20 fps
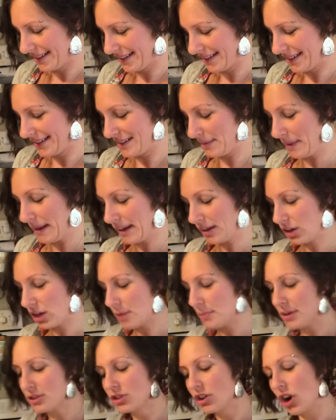Depending on how
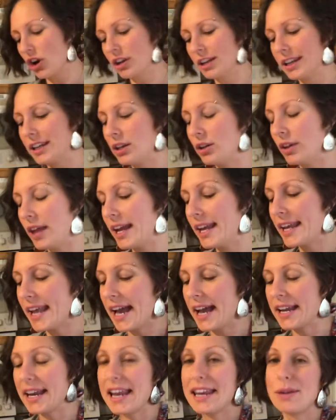much garlic you like,
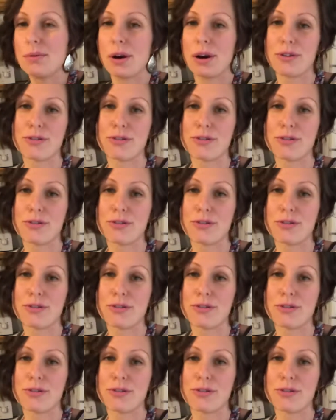add anywhere